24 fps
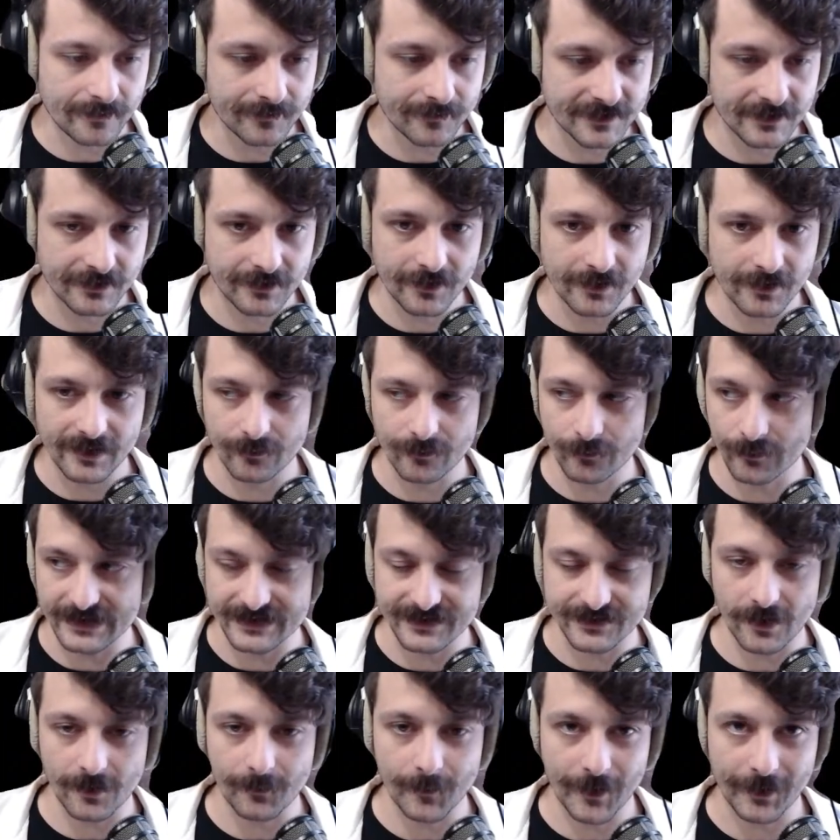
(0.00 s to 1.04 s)
just going to go ahead and
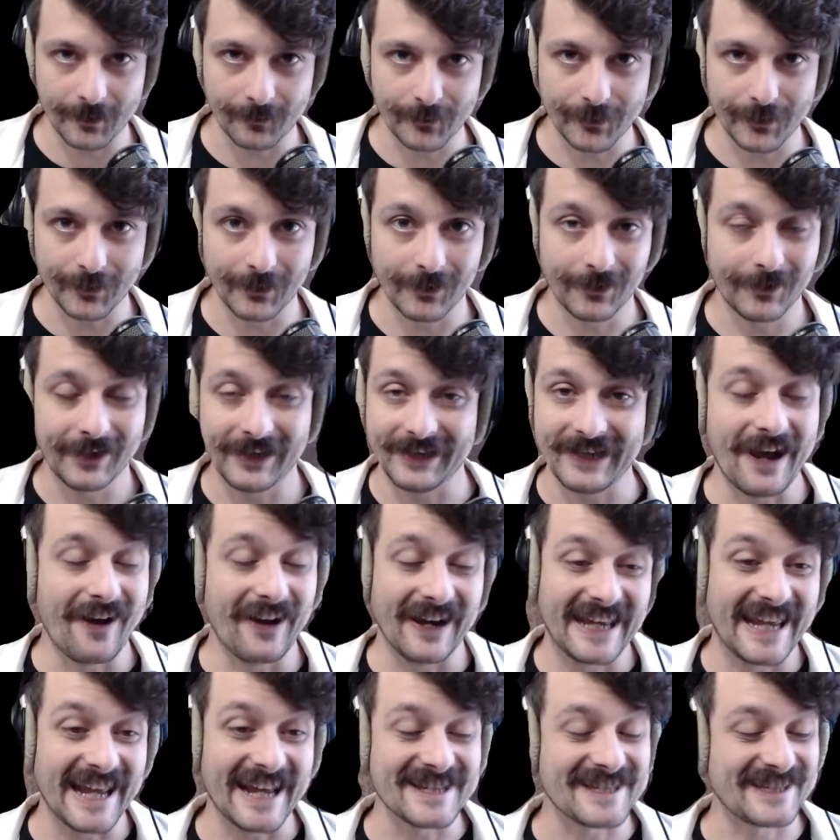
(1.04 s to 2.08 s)
restart my computer. And now I
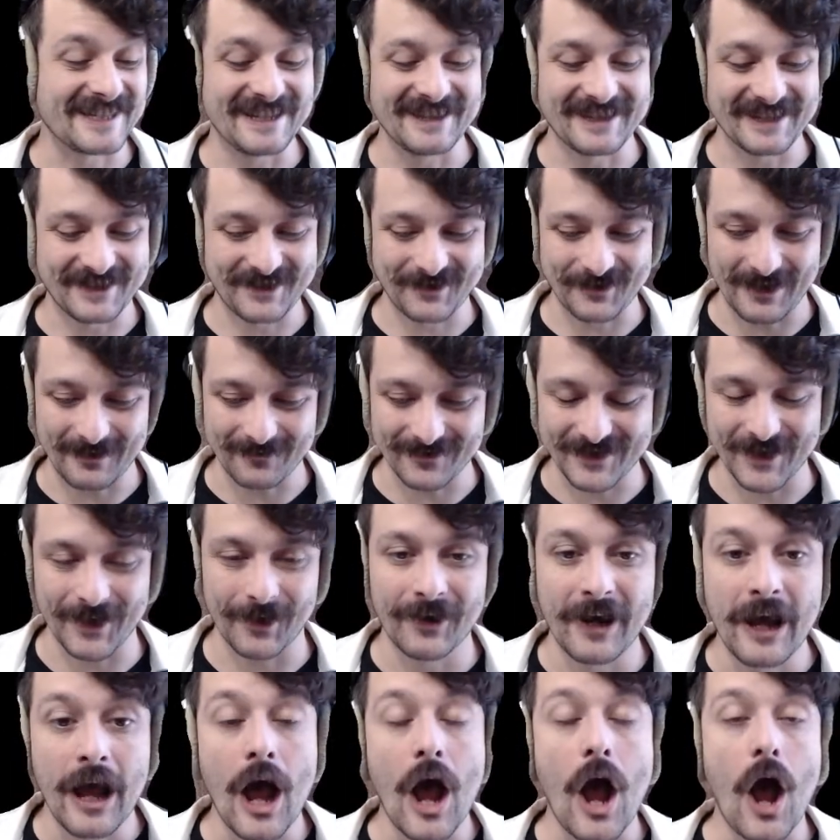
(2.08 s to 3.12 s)
can't see the stream. So
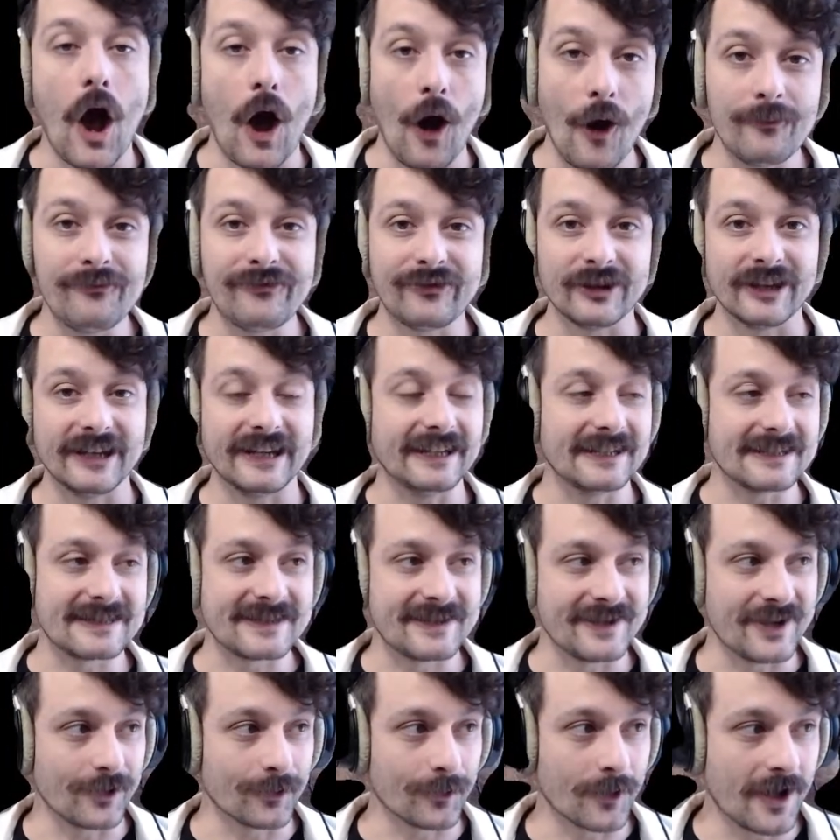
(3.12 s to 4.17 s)
hopefully it's
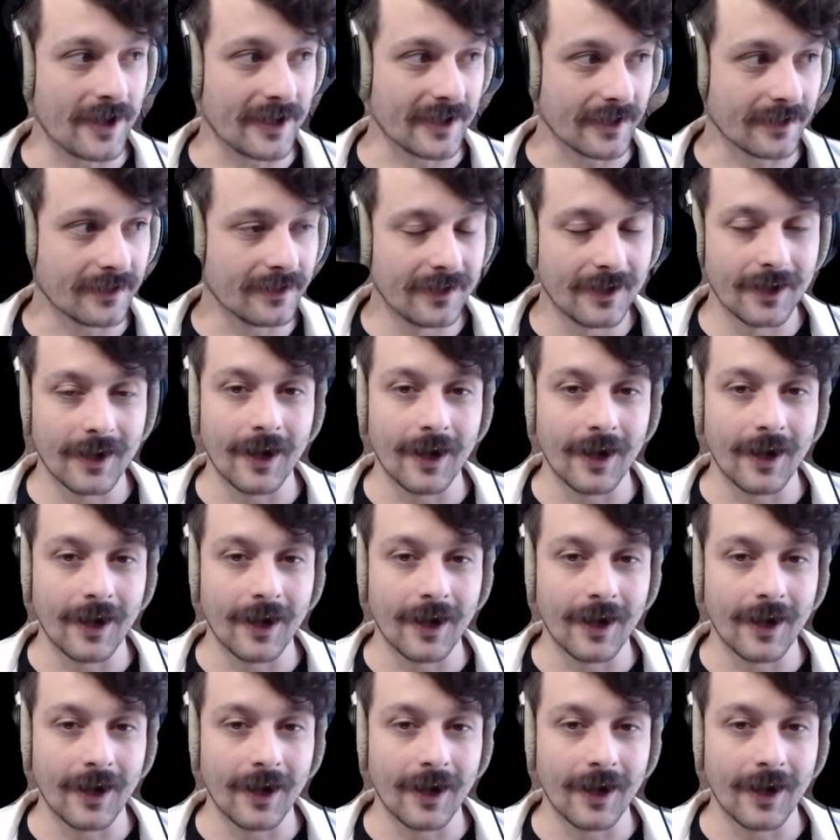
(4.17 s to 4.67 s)
still running.